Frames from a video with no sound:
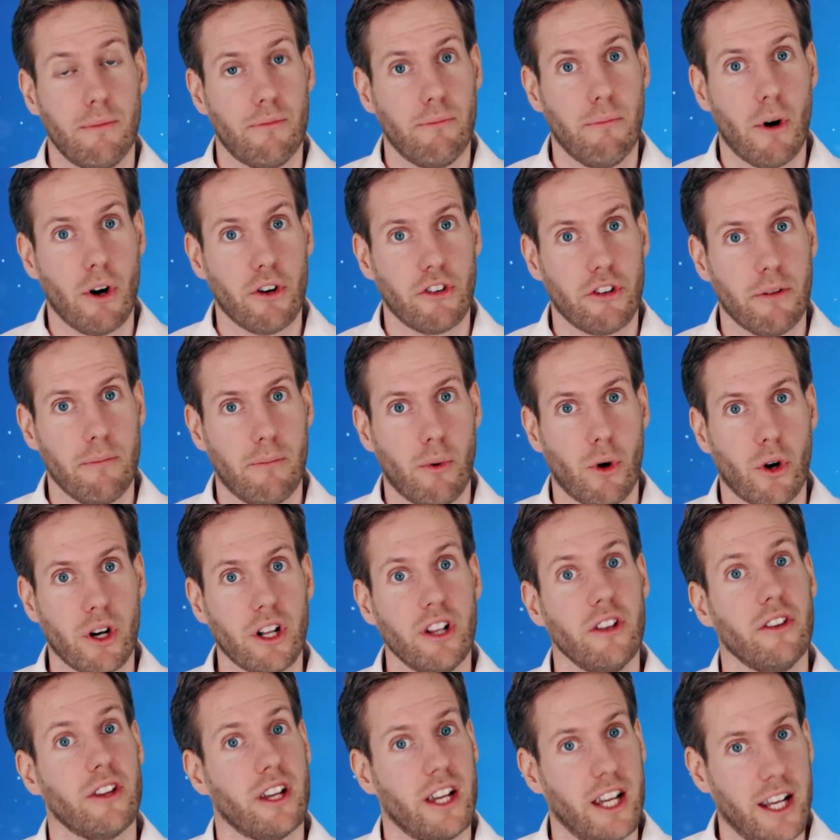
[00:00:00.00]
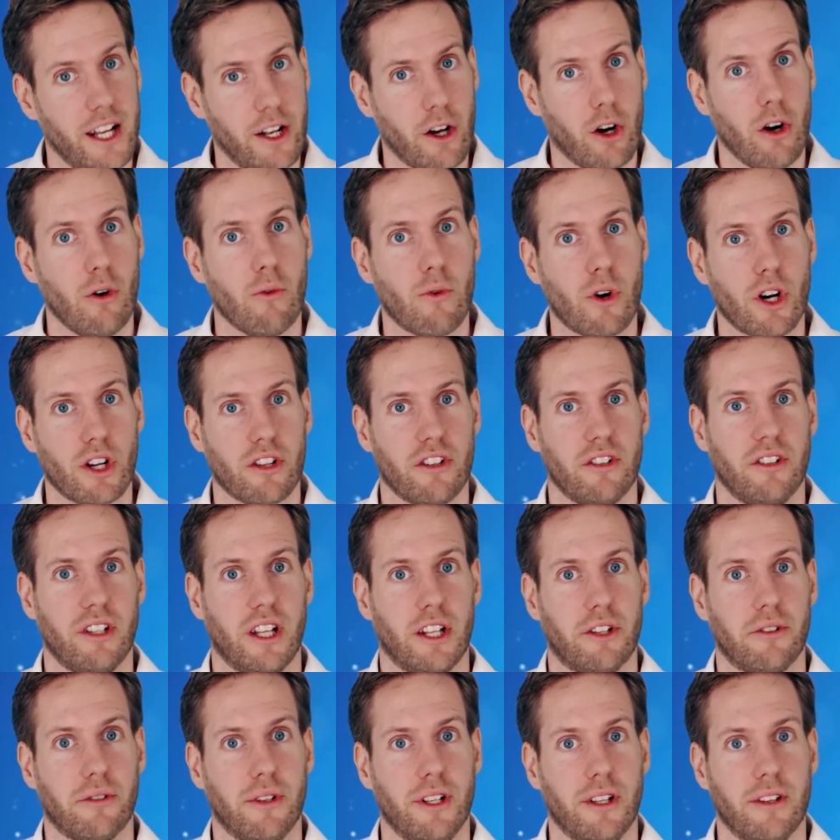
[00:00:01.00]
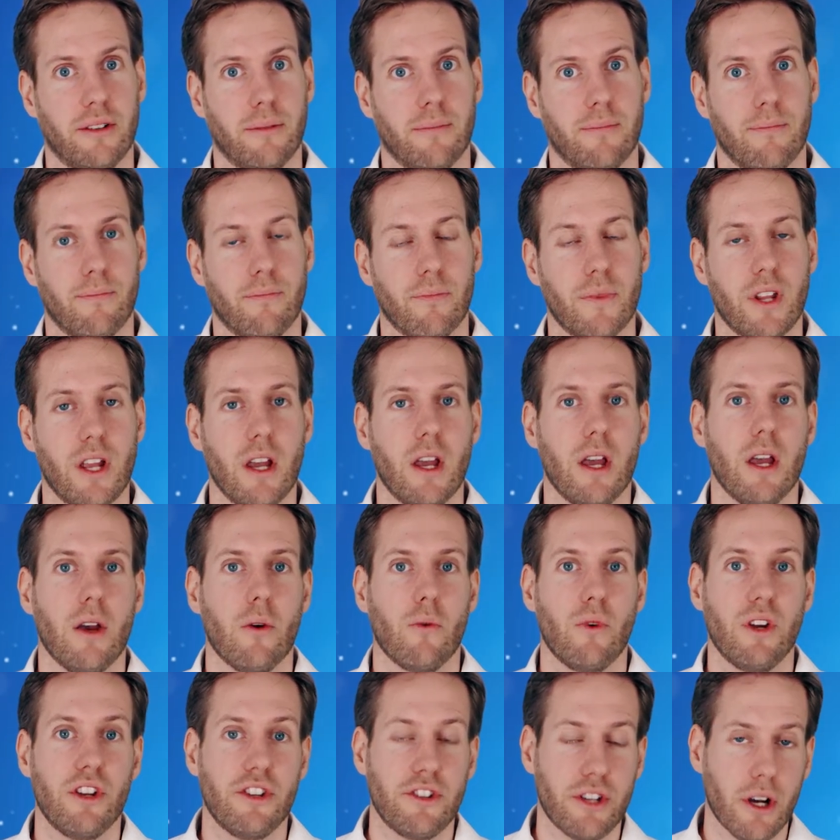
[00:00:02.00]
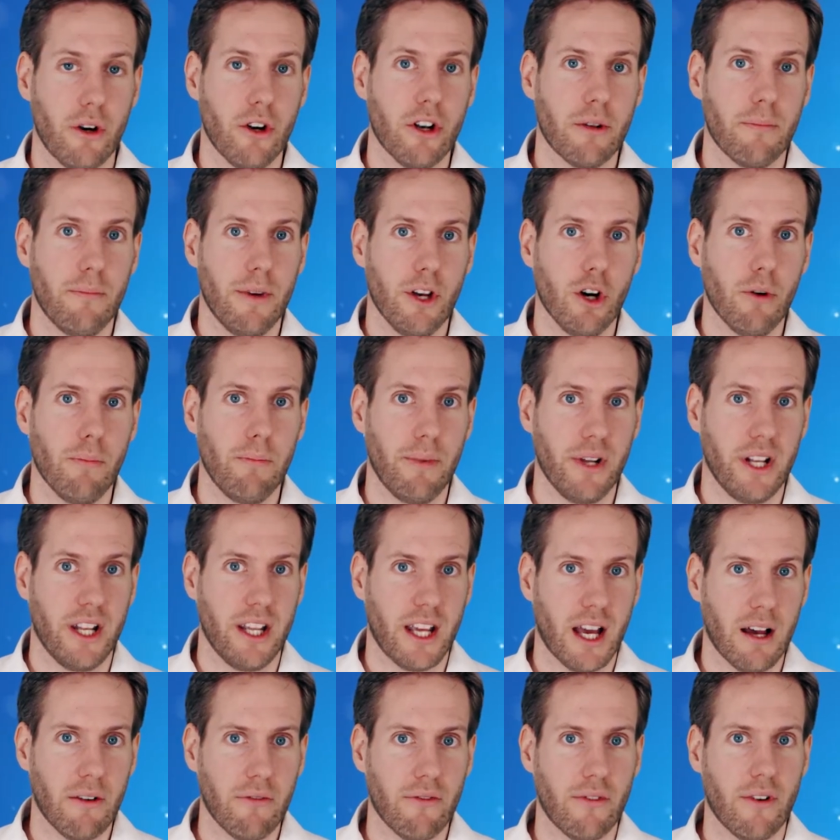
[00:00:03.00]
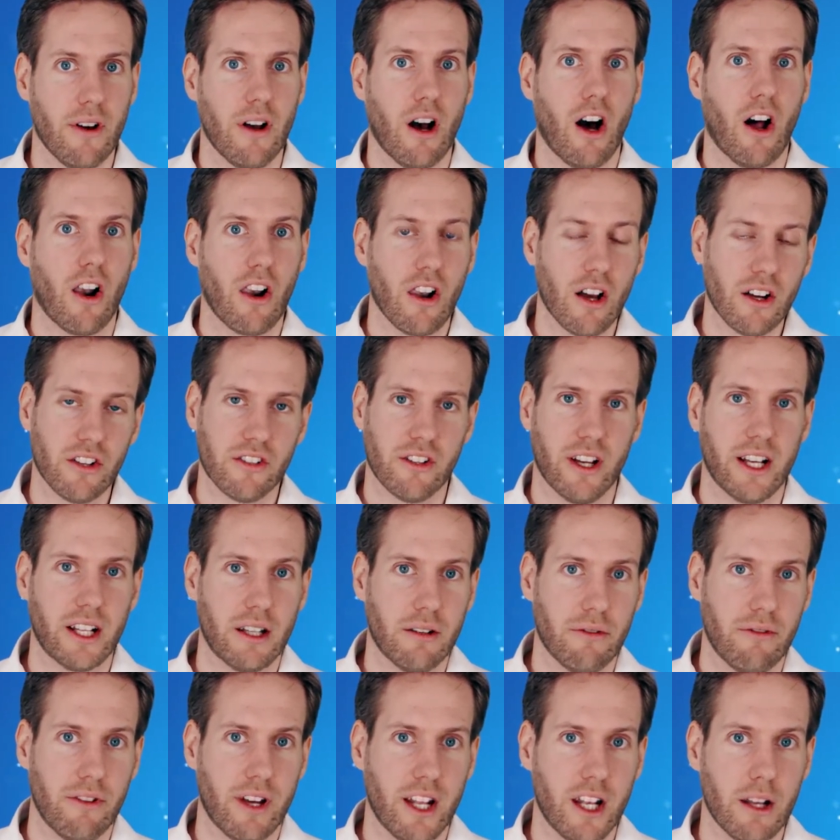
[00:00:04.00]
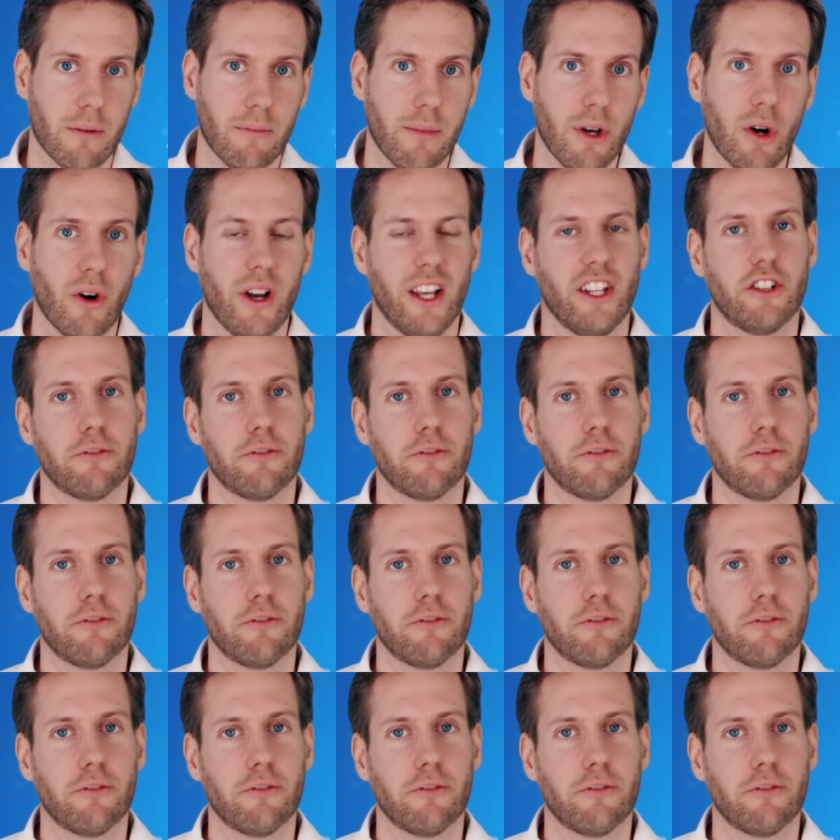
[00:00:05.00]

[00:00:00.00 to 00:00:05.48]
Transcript: Most important, it all works in NetSuite. We show the bill PDF alongside the vendor bill in